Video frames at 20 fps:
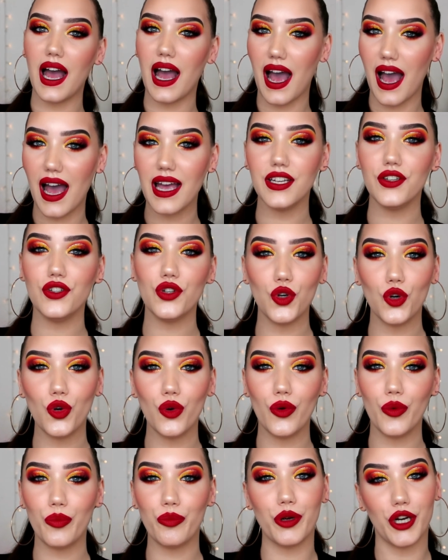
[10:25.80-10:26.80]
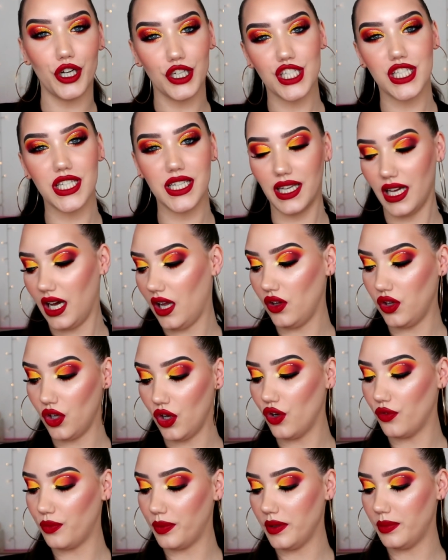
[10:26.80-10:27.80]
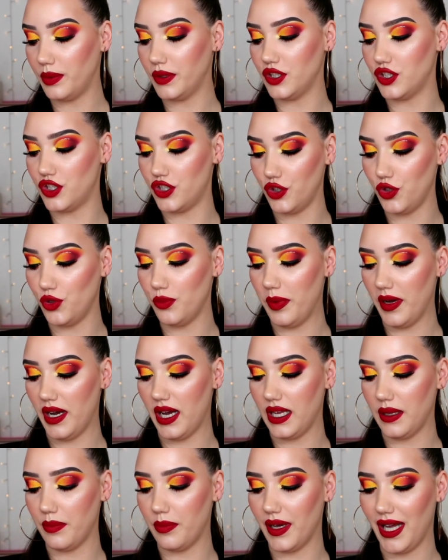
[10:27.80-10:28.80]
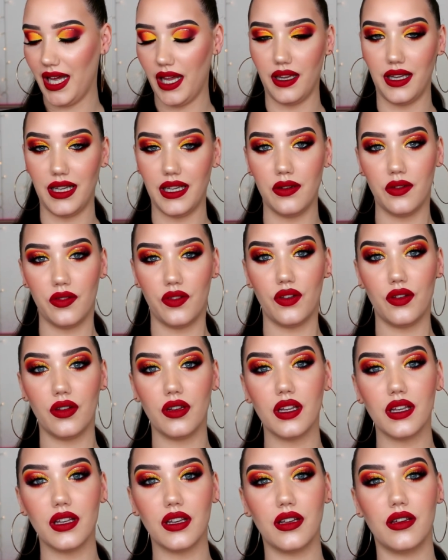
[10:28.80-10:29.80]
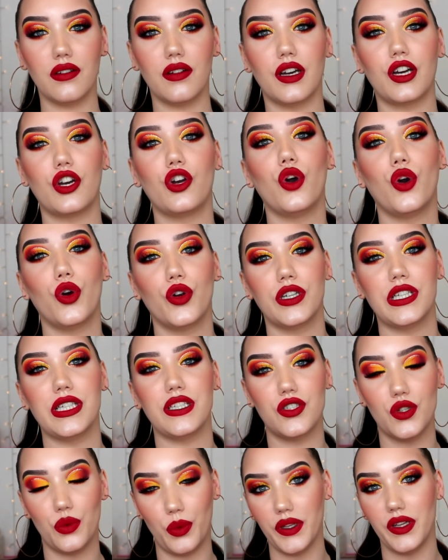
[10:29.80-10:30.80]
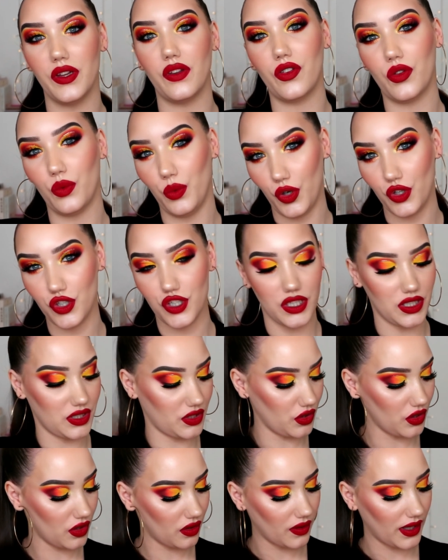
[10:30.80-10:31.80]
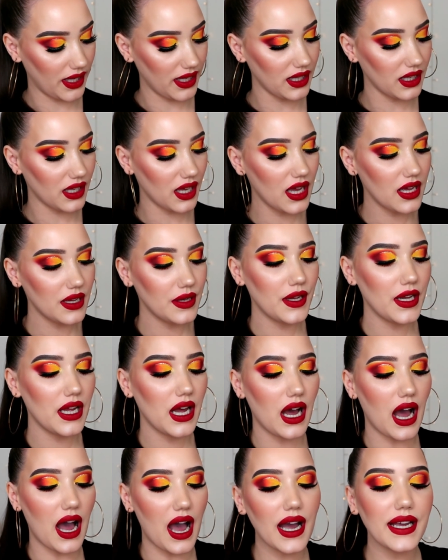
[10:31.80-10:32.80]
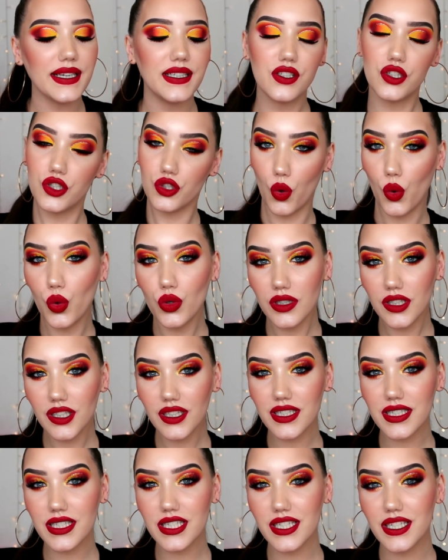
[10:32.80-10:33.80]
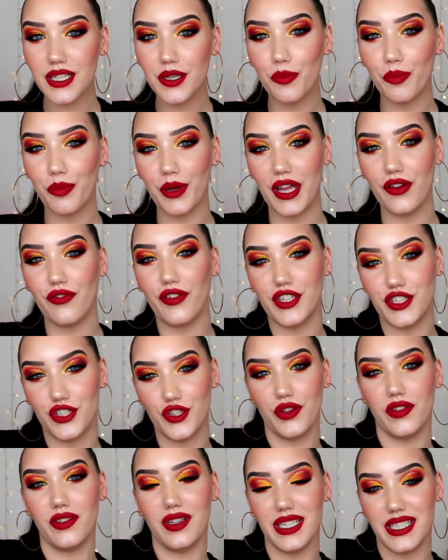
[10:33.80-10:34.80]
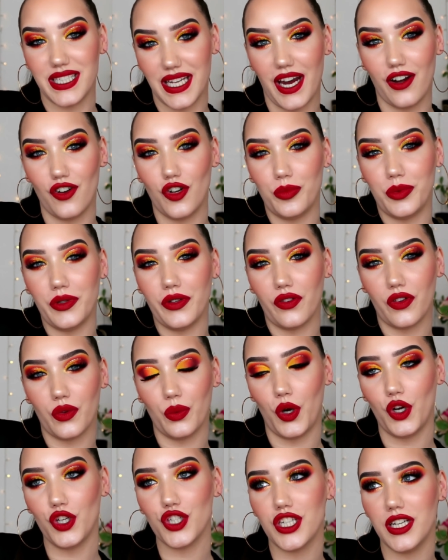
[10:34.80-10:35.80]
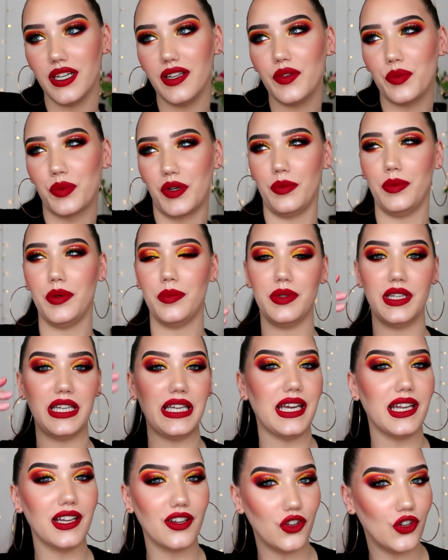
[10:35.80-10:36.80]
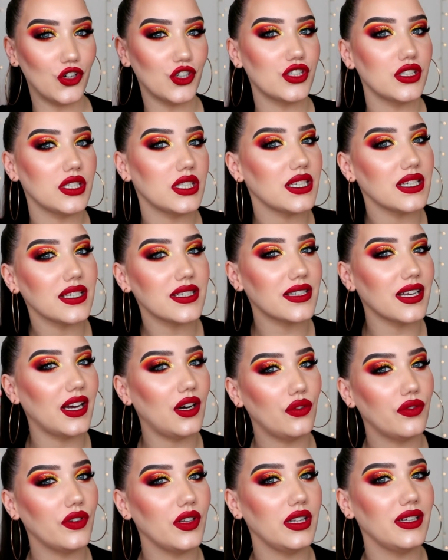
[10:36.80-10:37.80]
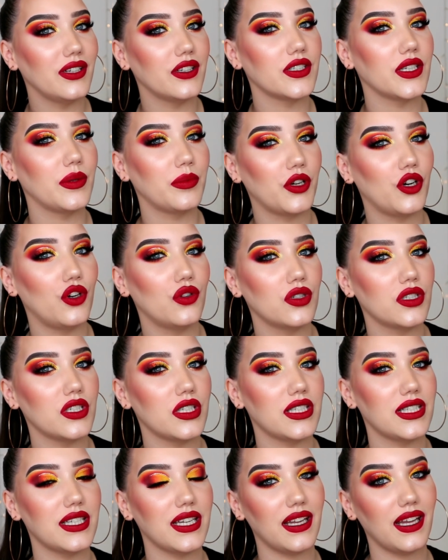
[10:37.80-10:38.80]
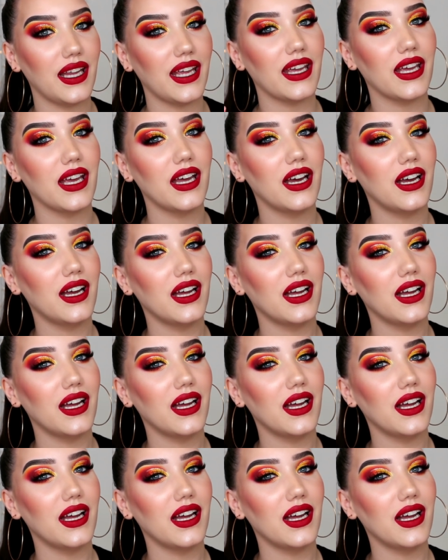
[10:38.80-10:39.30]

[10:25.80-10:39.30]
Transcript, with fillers: I know personally that a lot of people do buy palettes according to what the swatches look like. I don't, but if I do see terrible swatches, probably it lodges itself in there subconsciously, like,